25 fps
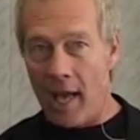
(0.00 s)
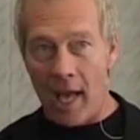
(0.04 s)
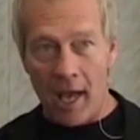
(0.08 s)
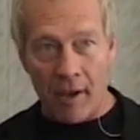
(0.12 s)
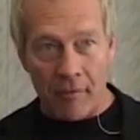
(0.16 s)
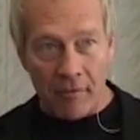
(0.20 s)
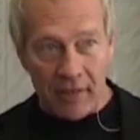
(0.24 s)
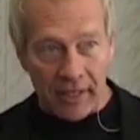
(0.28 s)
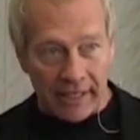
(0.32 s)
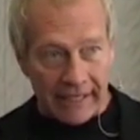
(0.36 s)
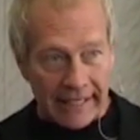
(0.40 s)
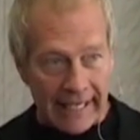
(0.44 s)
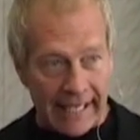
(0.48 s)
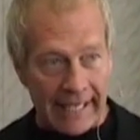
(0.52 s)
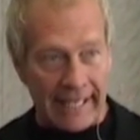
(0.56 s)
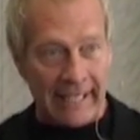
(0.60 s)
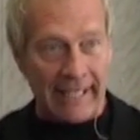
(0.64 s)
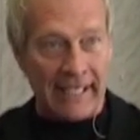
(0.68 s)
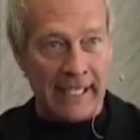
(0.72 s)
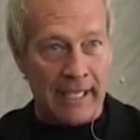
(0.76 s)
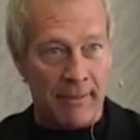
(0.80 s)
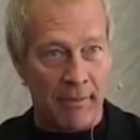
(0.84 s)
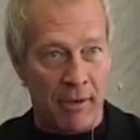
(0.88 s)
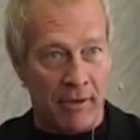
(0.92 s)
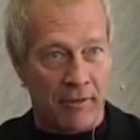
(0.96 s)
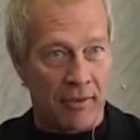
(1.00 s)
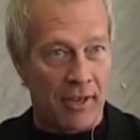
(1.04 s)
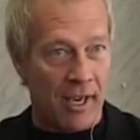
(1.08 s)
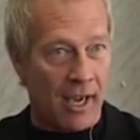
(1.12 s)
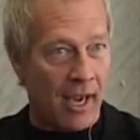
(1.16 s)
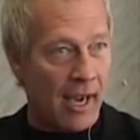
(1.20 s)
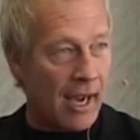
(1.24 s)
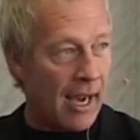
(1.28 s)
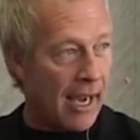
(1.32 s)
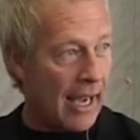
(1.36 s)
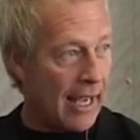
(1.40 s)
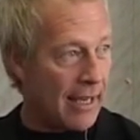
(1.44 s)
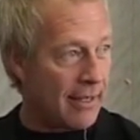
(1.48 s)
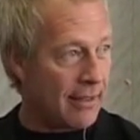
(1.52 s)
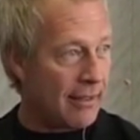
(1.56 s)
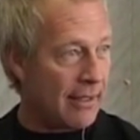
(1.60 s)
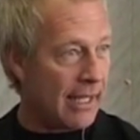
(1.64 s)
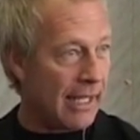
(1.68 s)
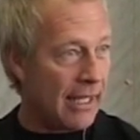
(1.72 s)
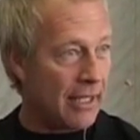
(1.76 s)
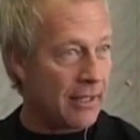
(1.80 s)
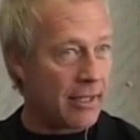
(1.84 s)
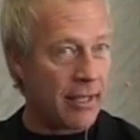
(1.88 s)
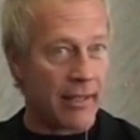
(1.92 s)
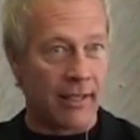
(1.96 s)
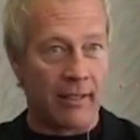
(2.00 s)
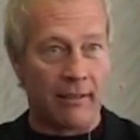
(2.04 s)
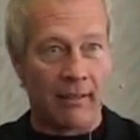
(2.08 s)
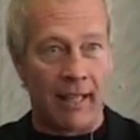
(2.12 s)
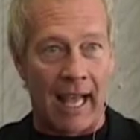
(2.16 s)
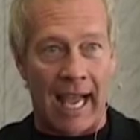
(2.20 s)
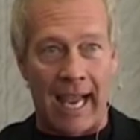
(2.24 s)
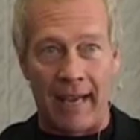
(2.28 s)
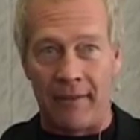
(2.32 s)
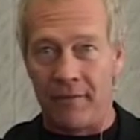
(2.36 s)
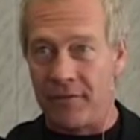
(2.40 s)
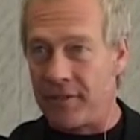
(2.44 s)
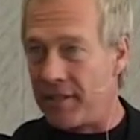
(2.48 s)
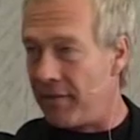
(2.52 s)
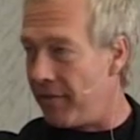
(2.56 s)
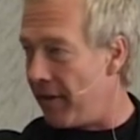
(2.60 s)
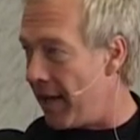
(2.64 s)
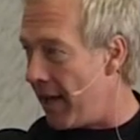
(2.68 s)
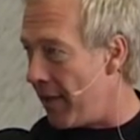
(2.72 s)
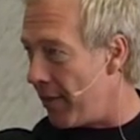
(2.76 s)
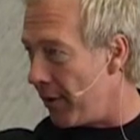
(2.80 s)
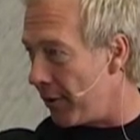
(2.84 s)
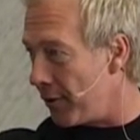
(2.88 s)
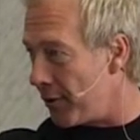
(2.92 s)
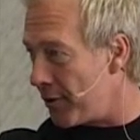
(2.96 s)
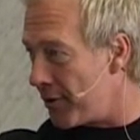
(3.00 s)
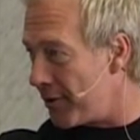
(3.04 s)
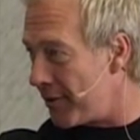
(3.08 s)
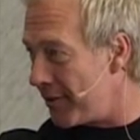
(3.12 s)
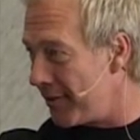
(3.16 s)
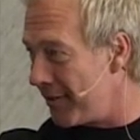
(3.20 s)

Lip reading: of the kingdom of God into the lives of others.